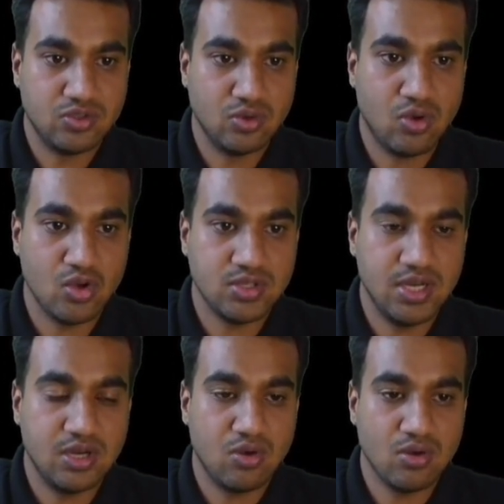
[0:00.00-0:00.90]
So cos a
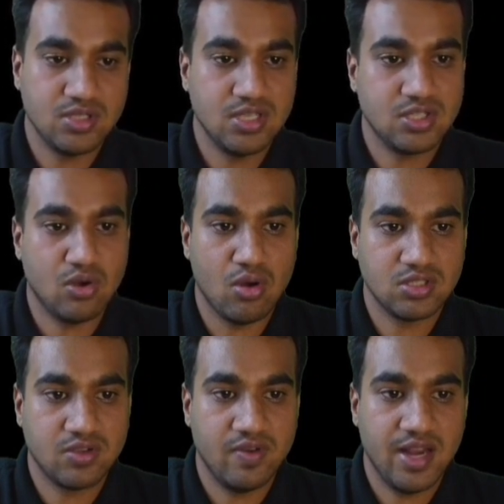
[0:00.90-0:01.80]
into cos a is
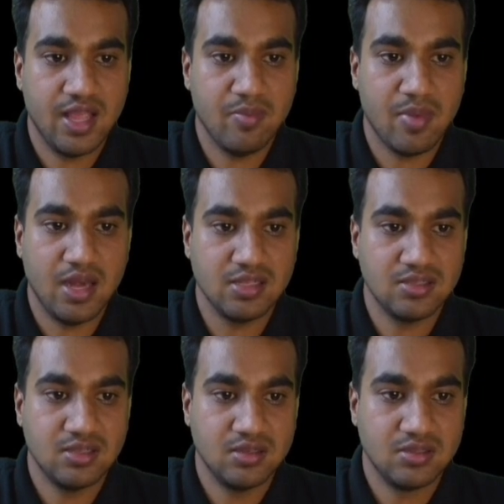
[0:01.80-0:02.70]
cos square a,
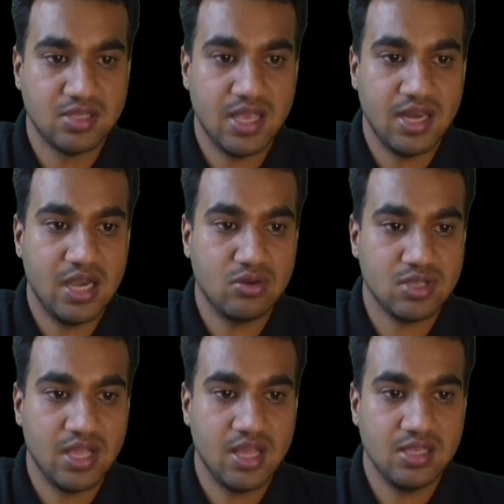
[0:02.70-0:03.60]
minus sin a into
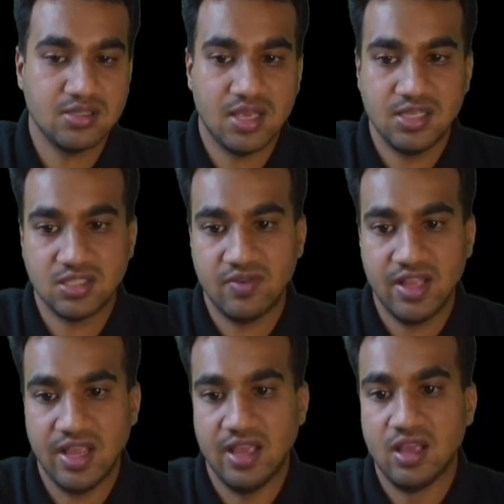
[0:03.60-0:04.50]
sin a is sin
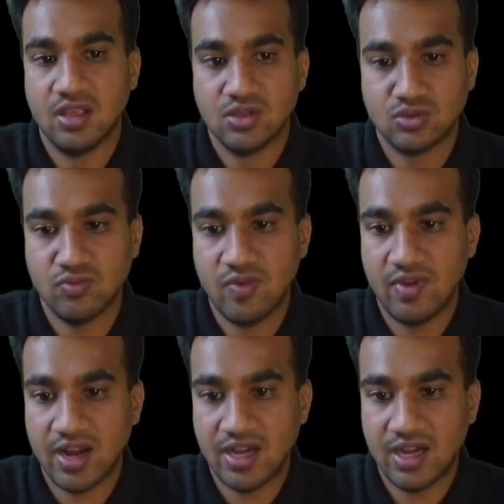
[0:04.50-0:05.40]
square a. So we
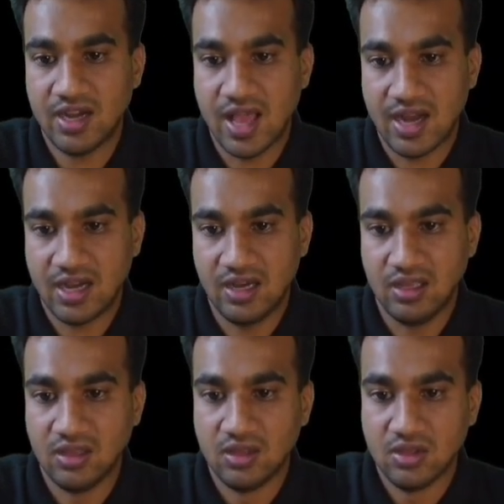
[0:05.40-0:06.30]
will write it
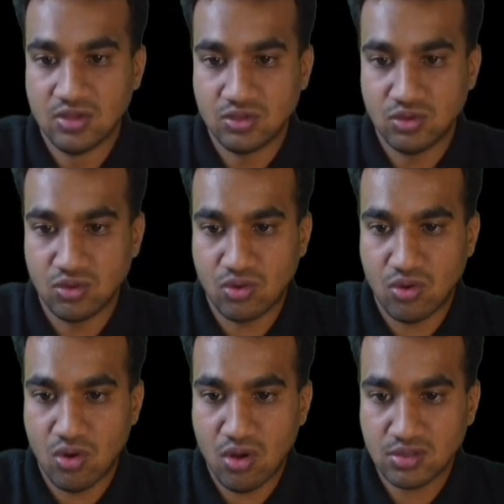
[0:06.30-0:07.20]
directly. So
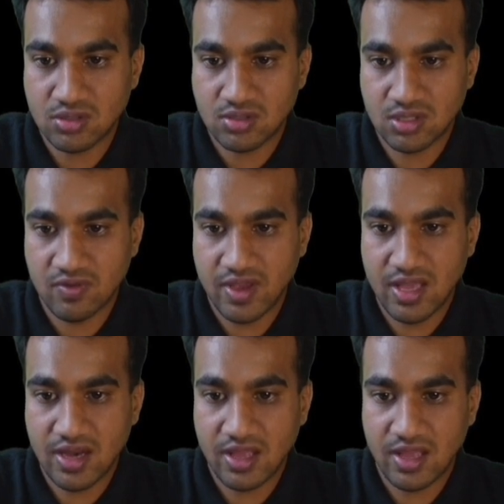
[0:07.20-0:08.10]
cos
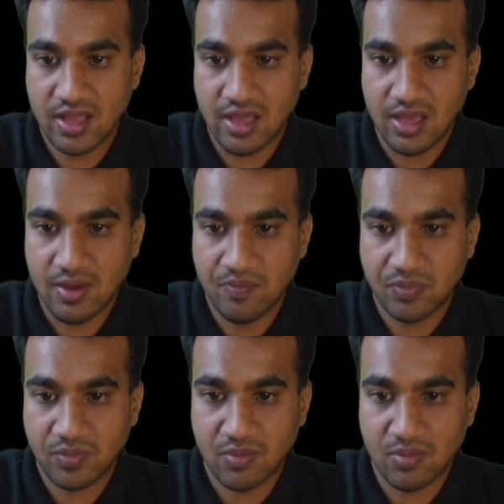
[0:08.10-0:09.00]
square a
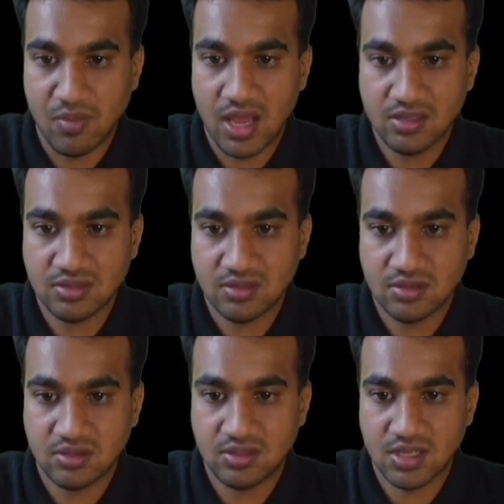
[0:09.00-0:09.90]
minus
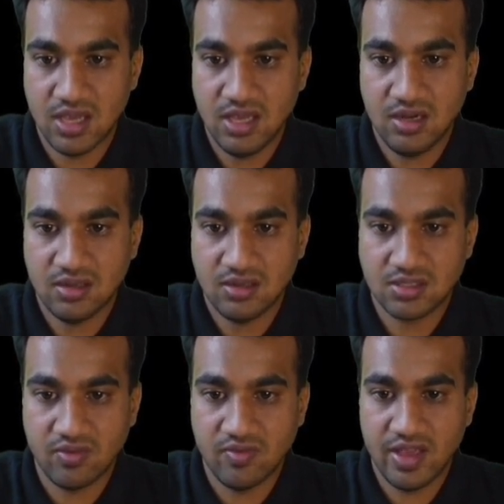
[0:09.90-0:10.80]
sin
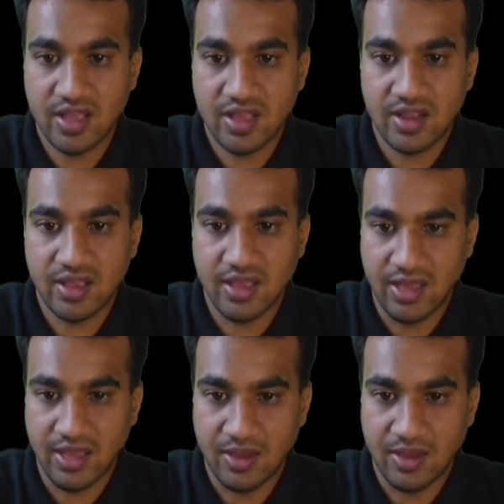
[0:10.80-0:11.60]
square a.